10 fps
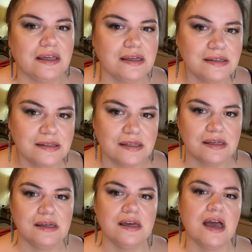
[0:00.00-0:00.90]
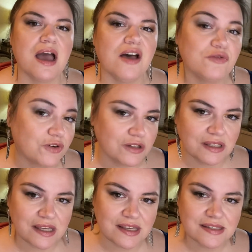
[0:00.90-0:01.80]
easy,
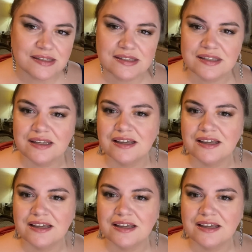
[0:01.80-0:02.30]
effortless,